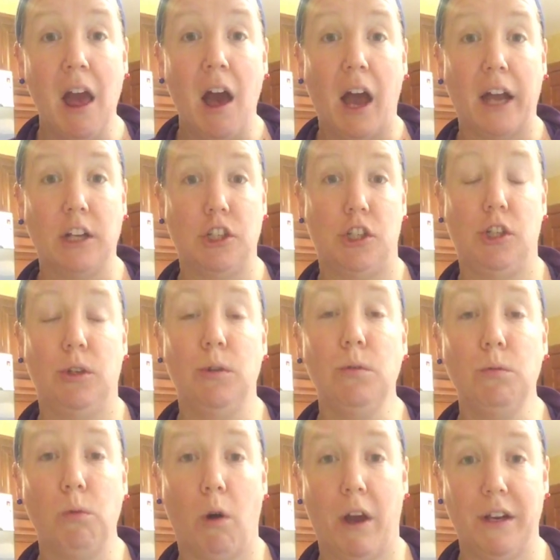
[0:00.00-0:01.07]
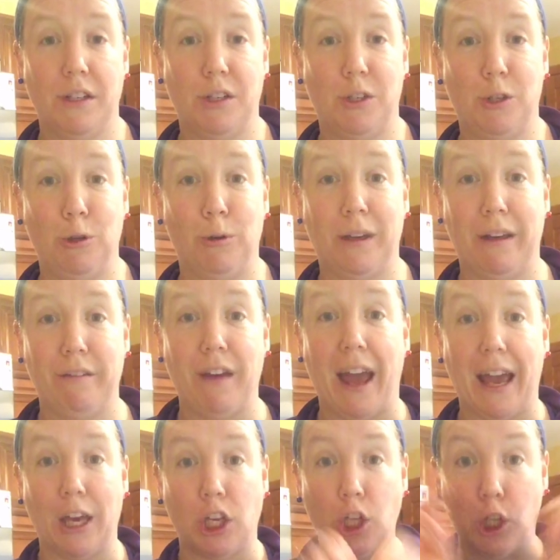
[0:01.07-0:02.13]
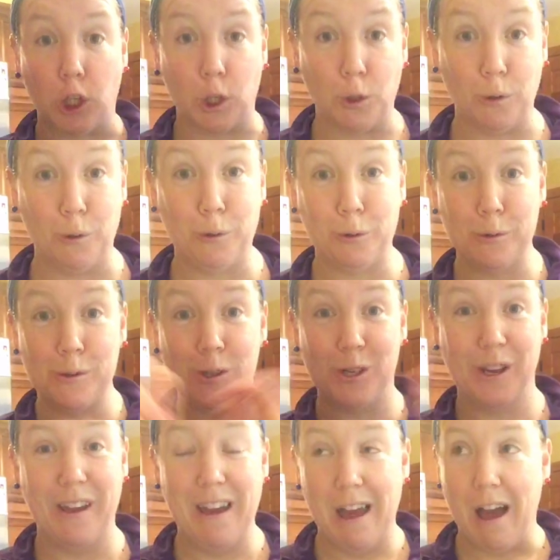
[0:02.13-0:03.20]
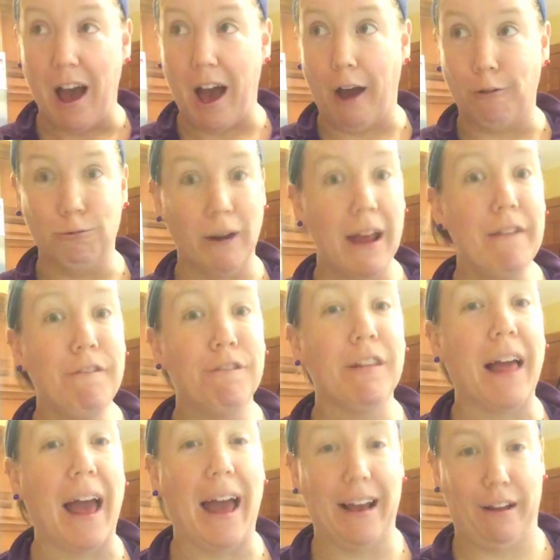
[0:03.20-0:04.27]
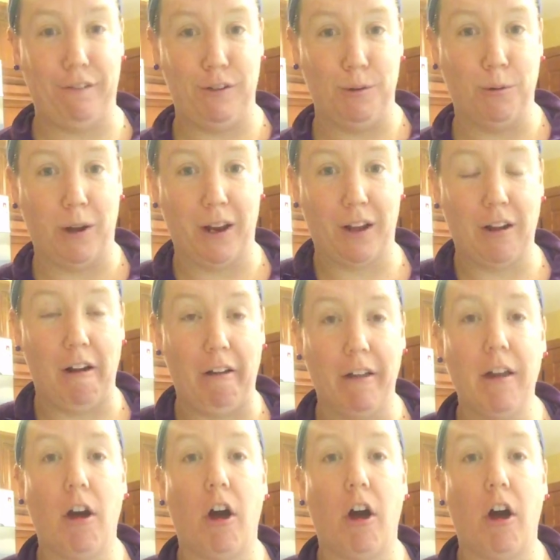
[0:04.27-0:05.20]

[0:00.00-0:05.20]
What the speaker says: I do want to give a huge red flag, if you want to call it,